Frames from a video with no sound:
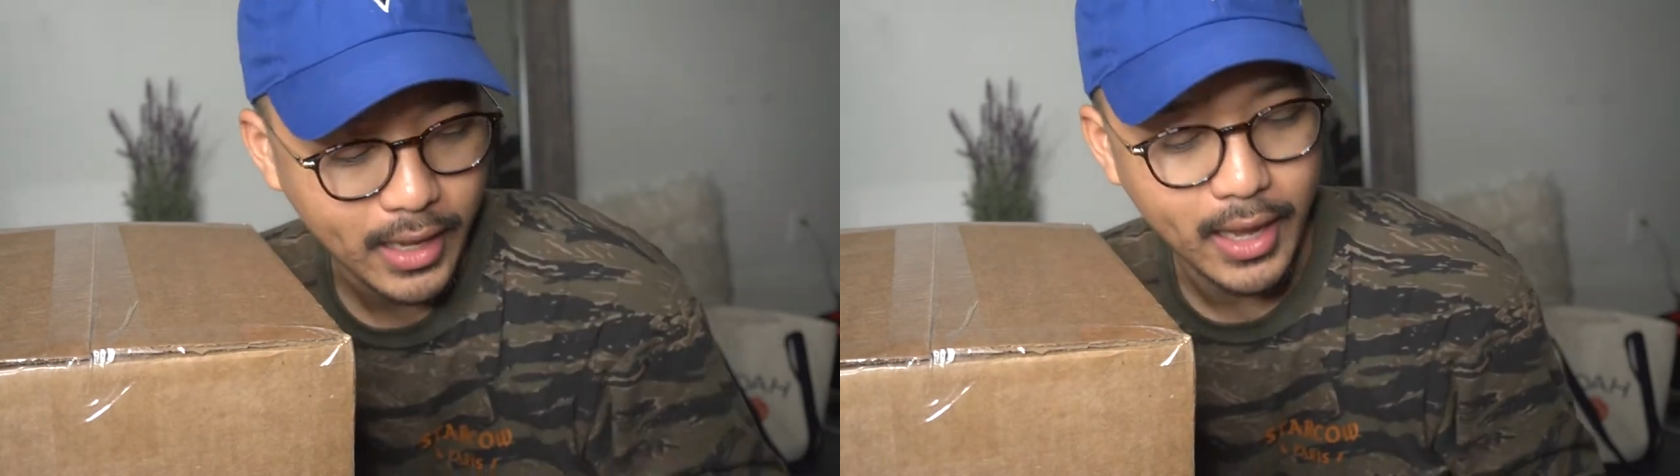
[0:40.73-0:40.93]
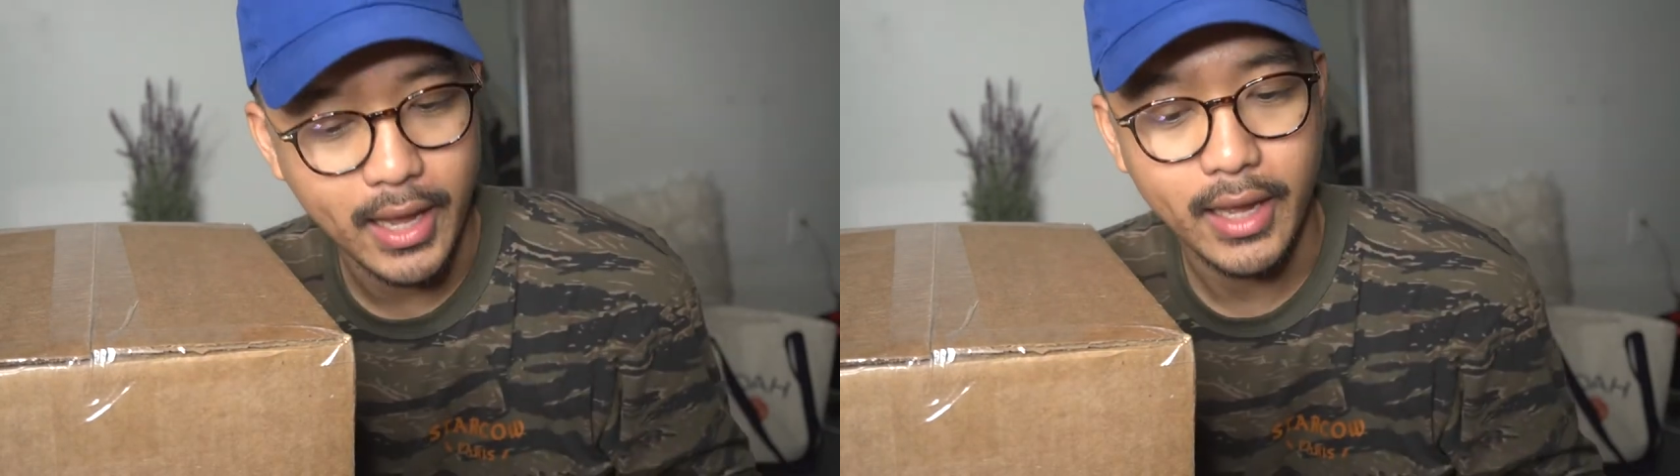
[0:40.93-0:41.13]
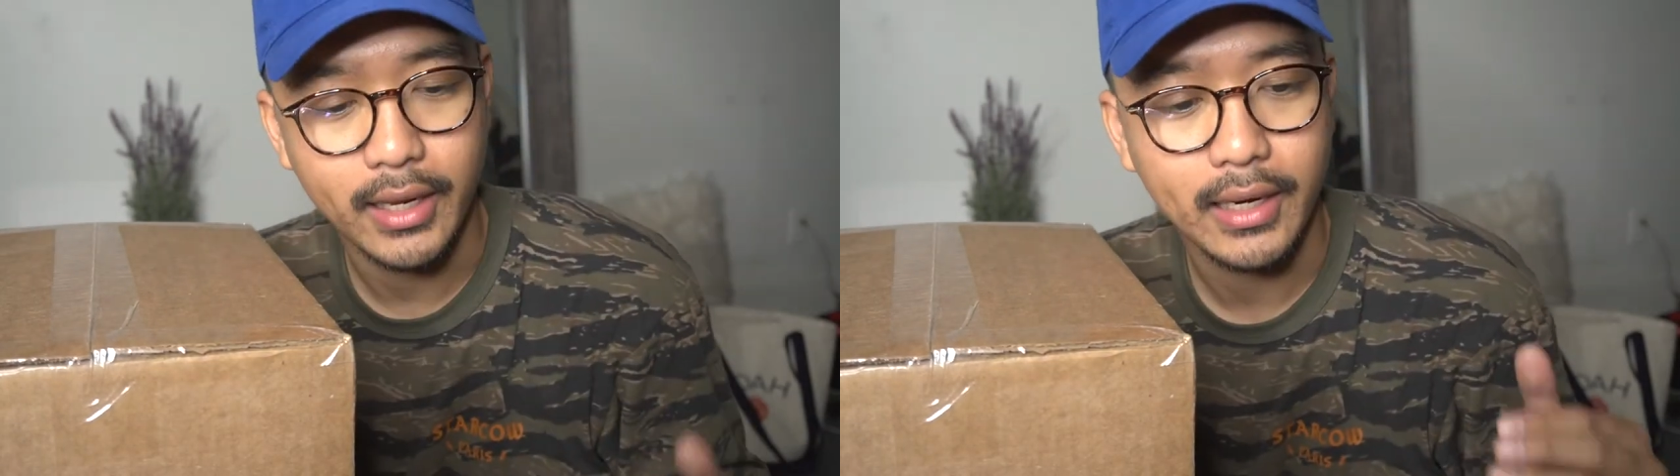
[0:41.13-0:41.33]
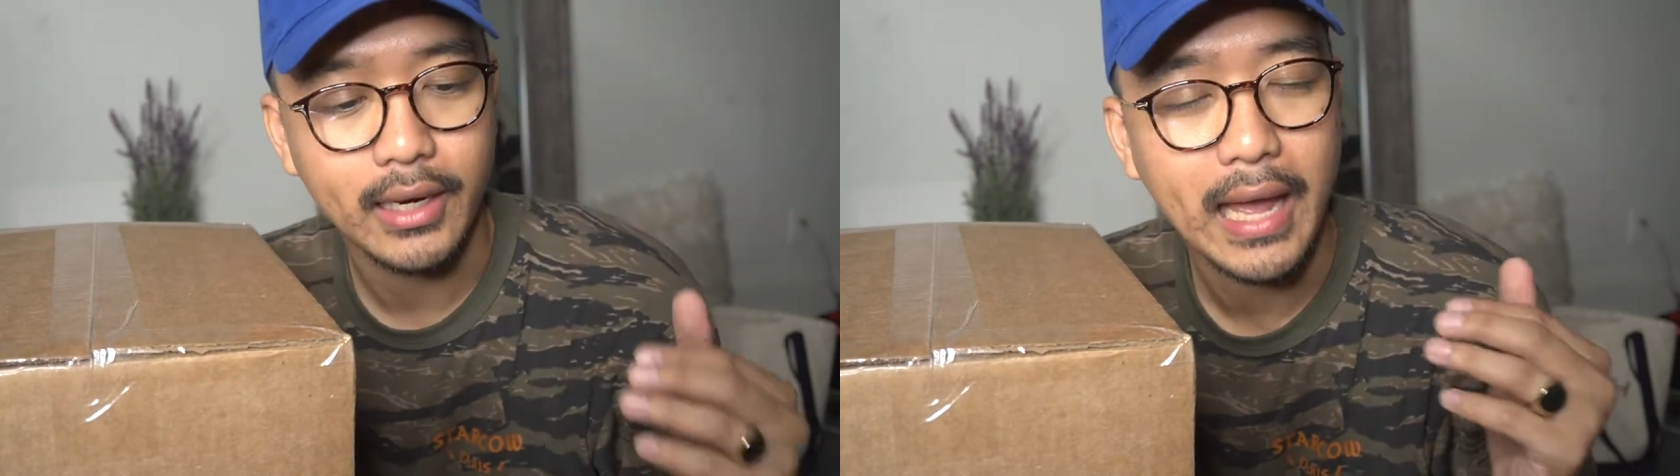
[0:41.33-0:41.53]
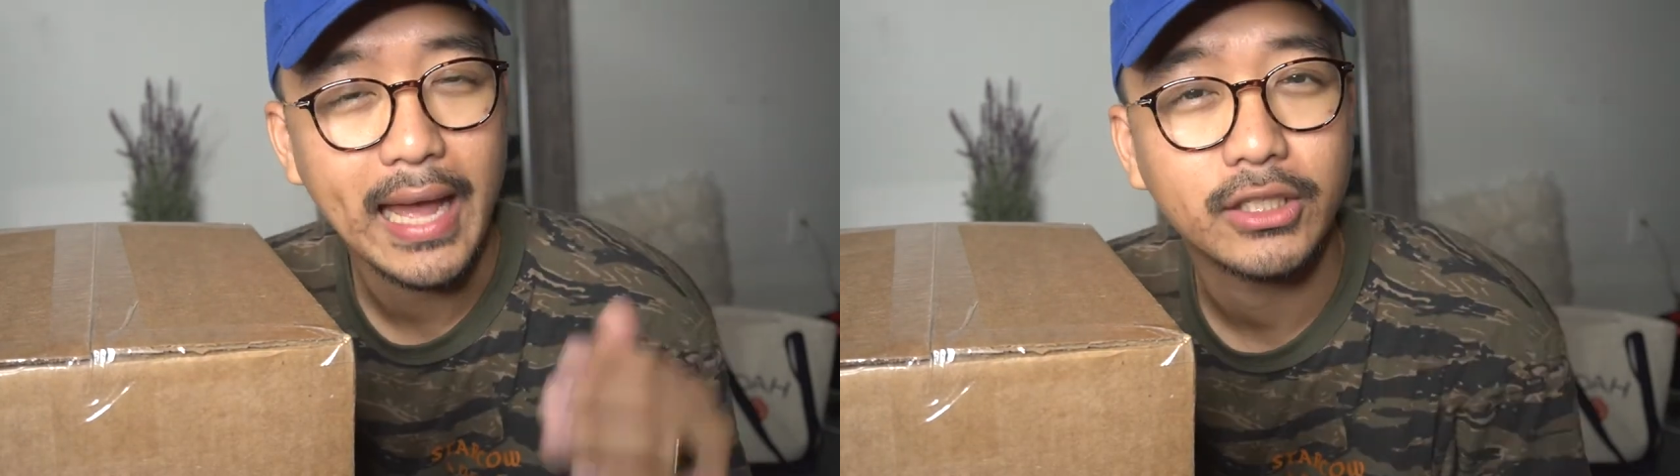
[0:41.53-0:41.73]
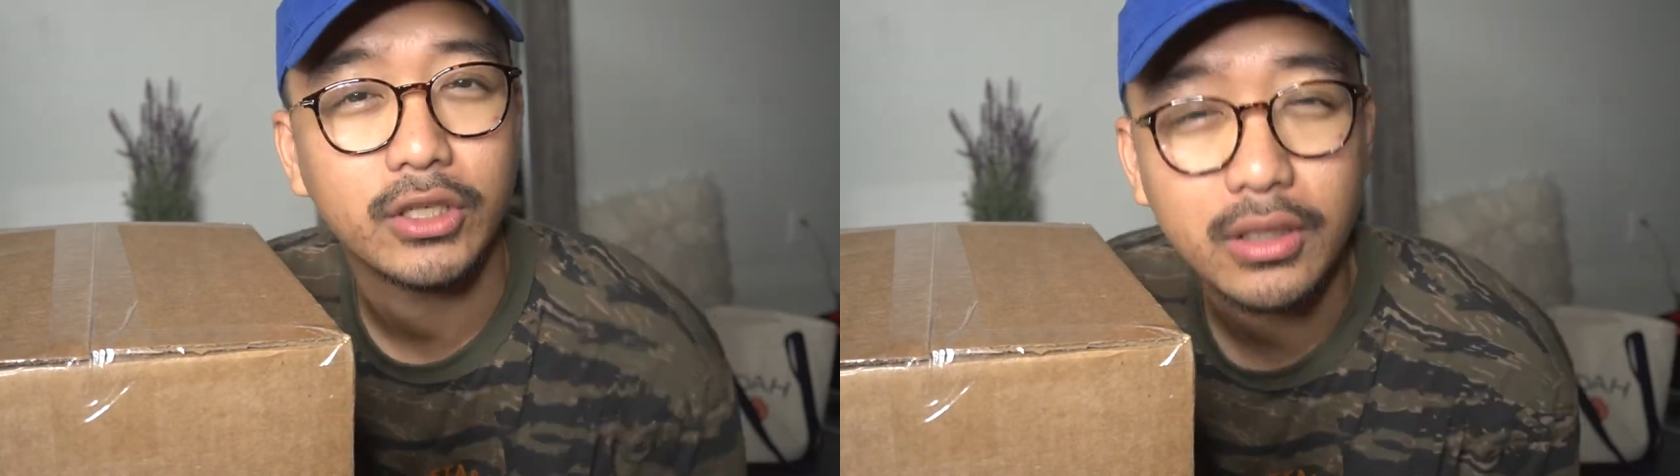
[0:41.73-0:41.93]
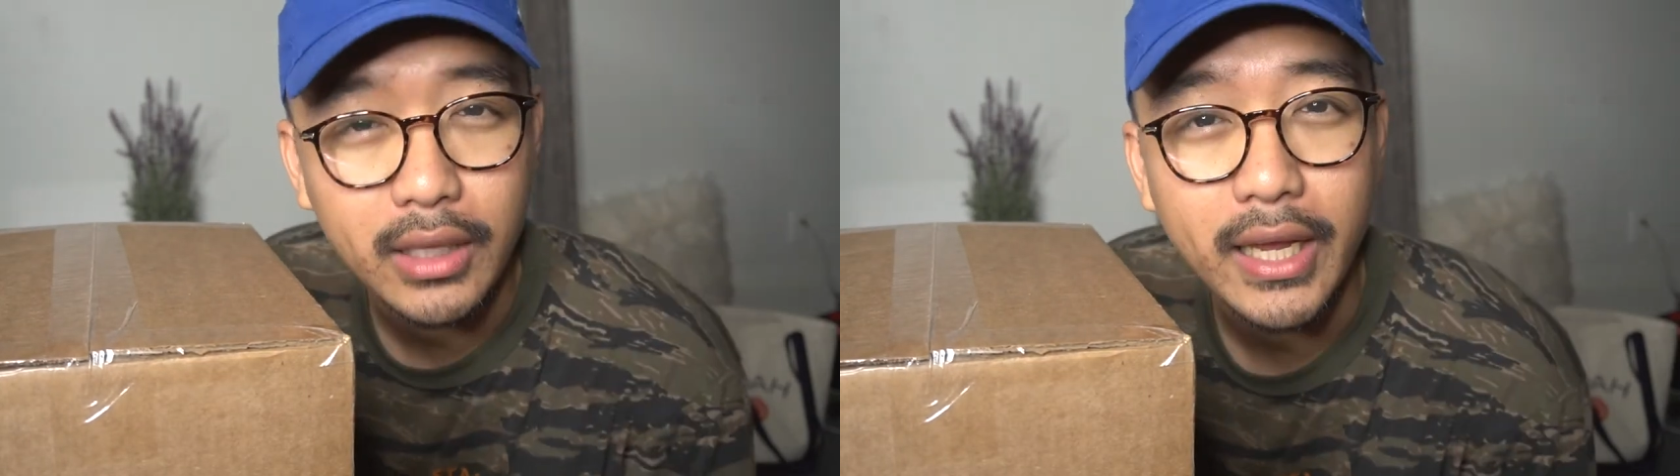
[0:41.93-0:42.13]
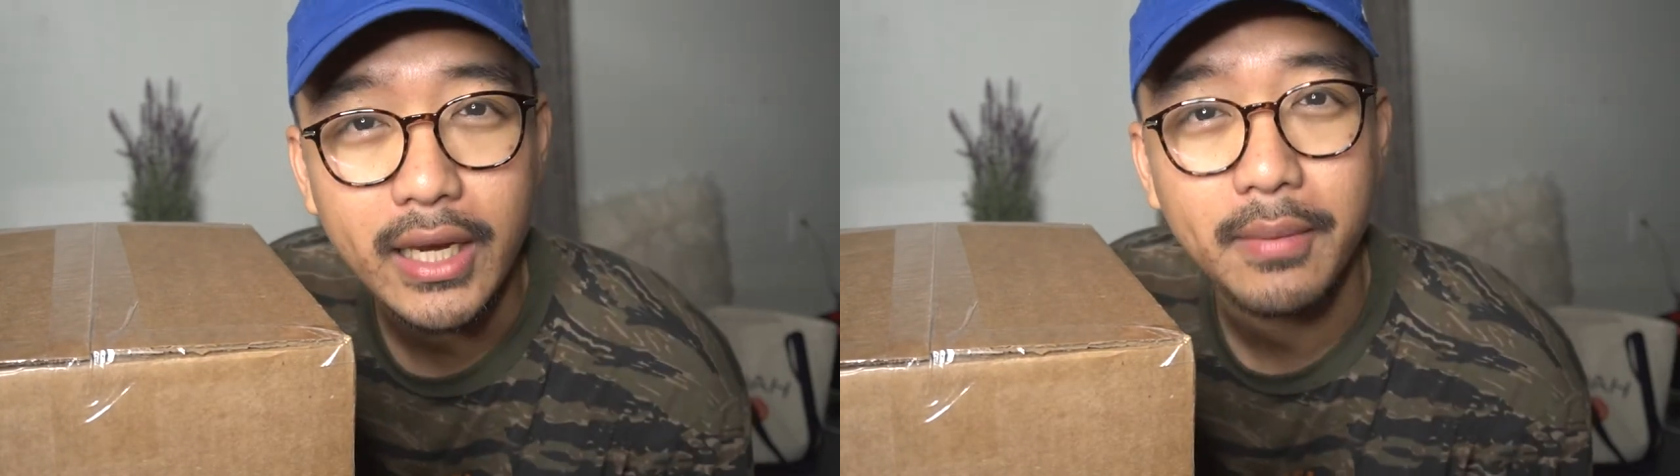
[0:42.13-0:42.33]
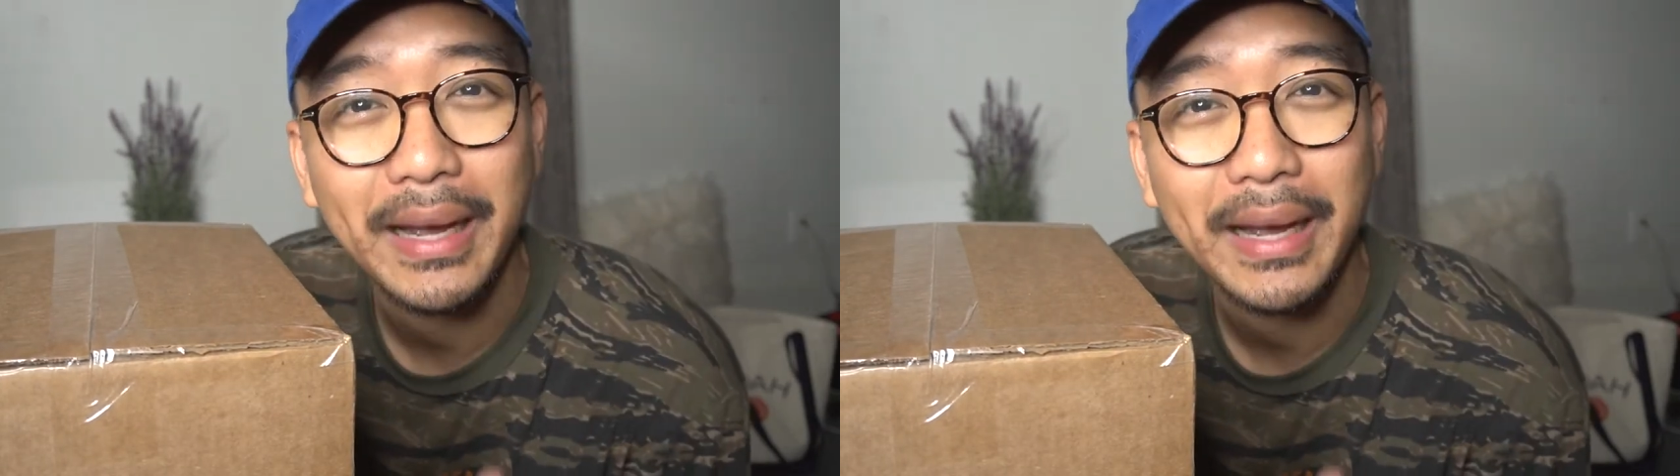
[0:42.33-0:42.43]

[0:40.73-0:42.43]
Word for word: and I had to clean